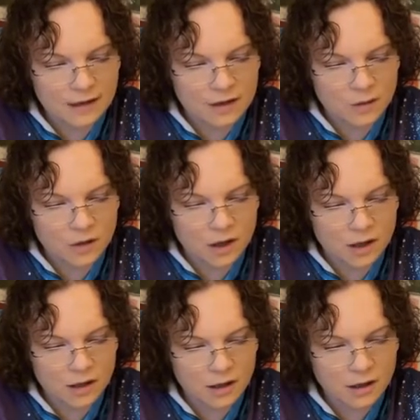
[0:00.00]
Okay, so
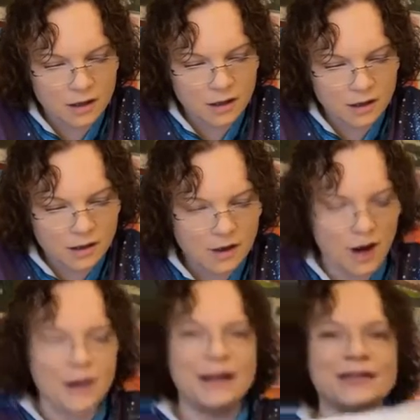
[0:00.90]
there's the seeds of my